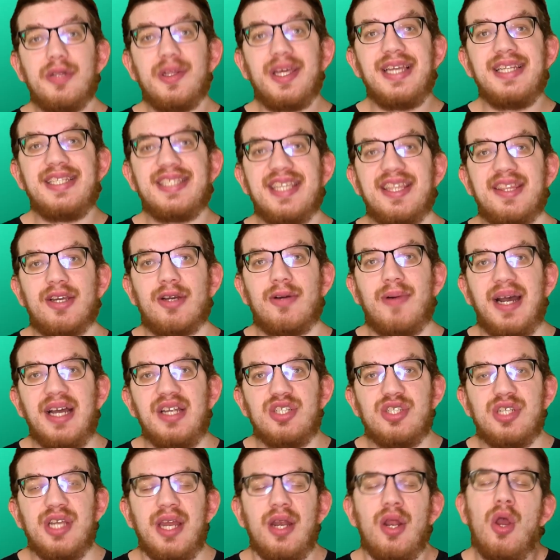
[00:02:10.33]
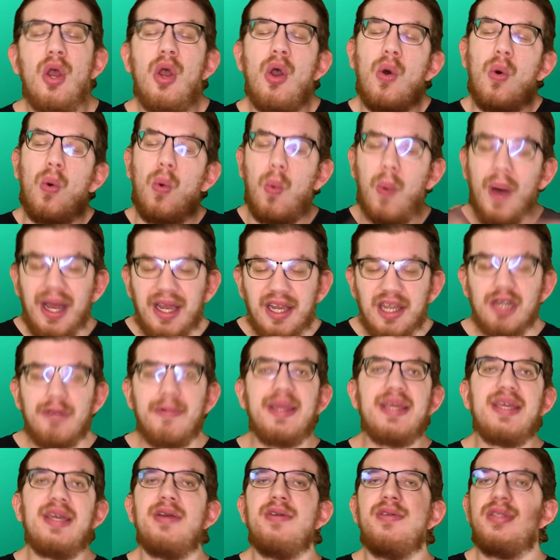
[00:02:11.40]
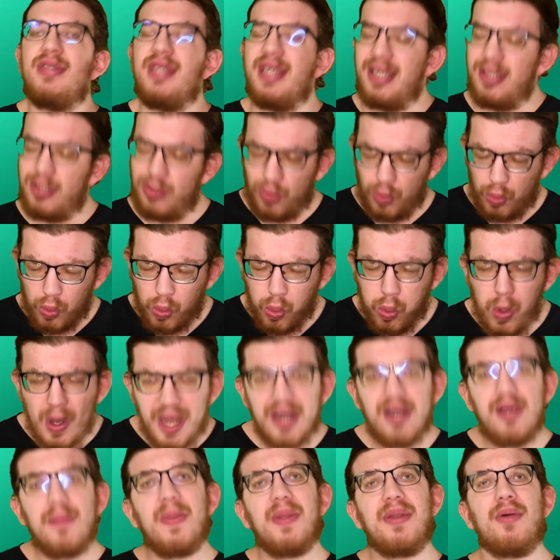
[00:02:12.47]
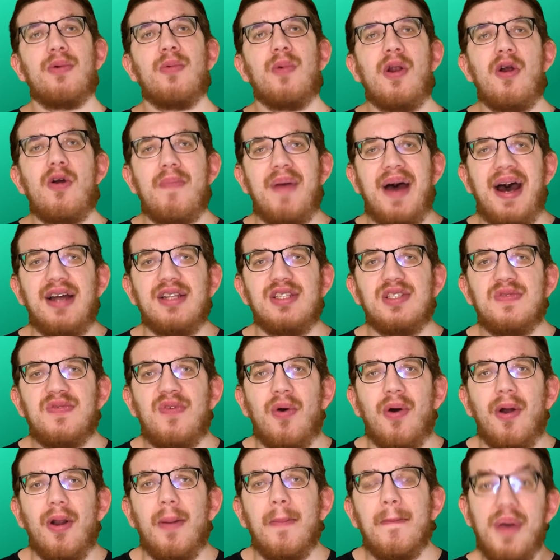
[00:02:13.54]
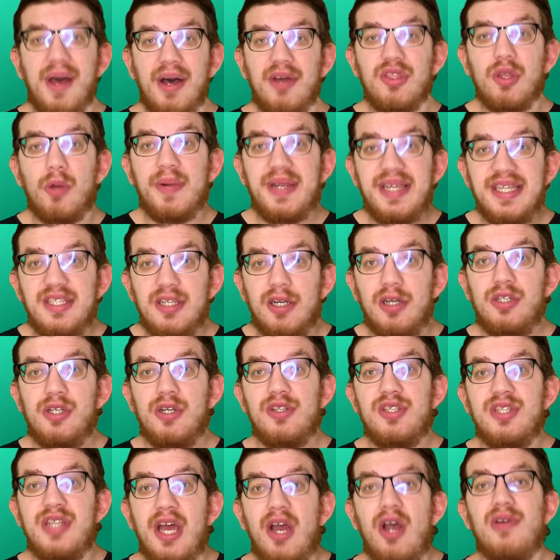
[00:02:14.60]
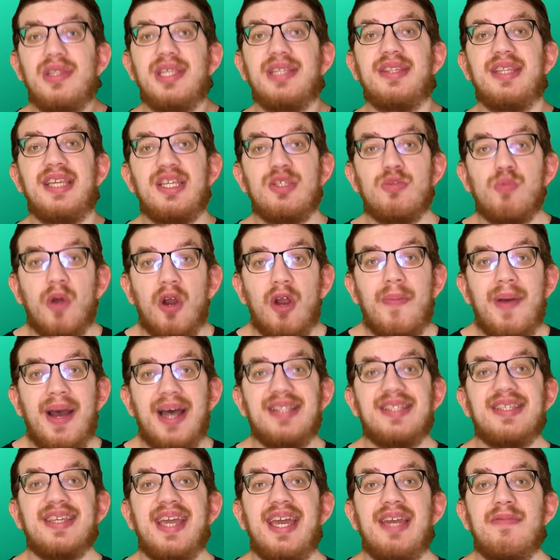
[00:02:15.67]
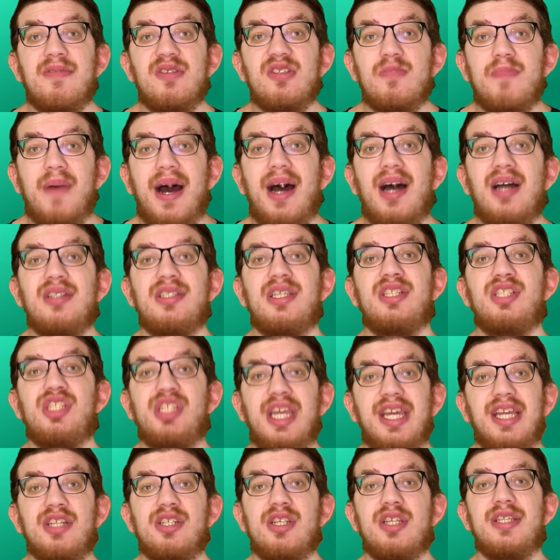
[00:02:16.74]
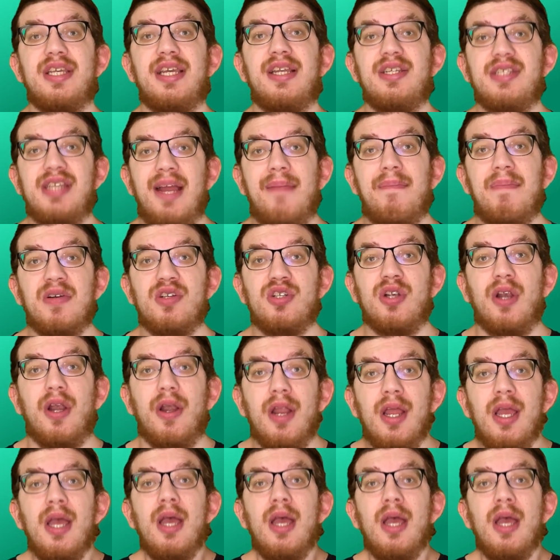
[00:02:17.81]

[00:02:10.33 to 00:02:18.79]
leads to the question, what could we use these weird little robots for? Well, the researchers know that these robots can respond to changes in temperature,